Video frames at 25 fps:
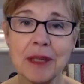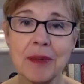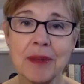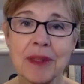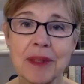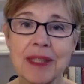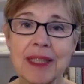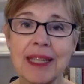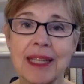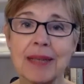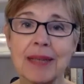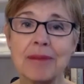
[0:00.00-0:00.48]

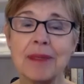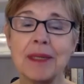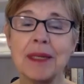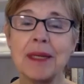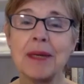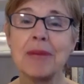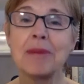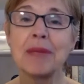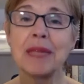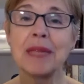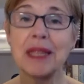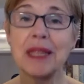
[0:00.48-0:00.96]
with him.
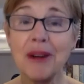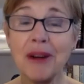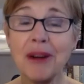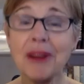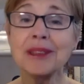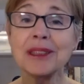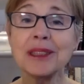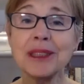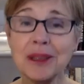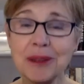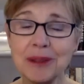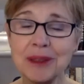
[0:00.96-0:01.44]
But he
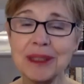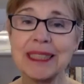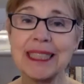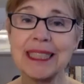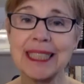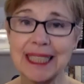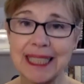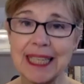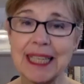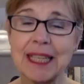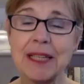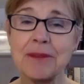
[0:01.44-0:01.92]
also
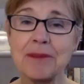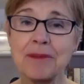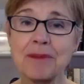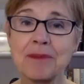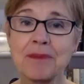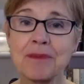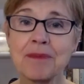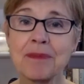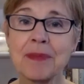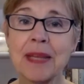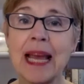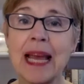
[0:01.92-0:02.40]
did it
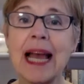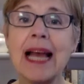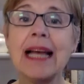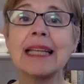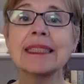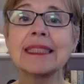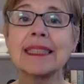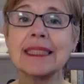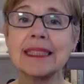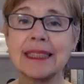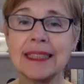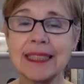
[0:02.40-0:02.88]

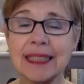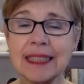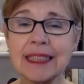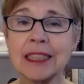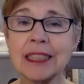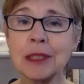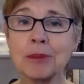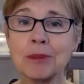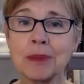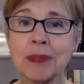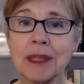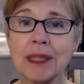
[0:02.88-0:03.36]
as a
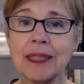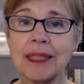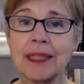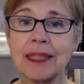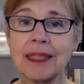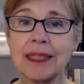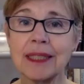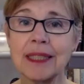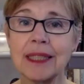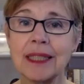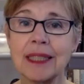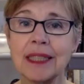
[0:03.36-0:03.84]

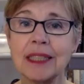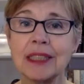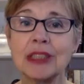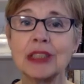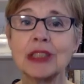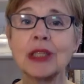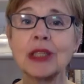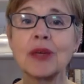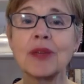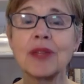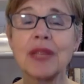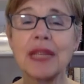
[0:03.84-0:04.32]
discipline
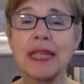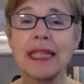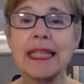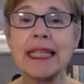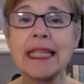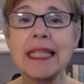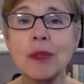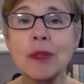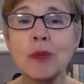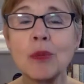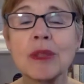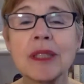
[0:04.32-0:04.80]
so that
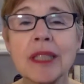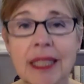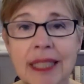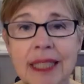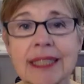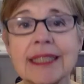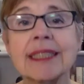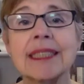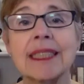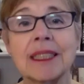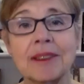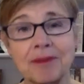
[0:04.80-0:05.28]
he would
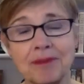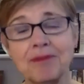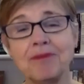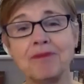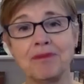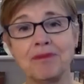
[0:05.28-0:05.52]
listen.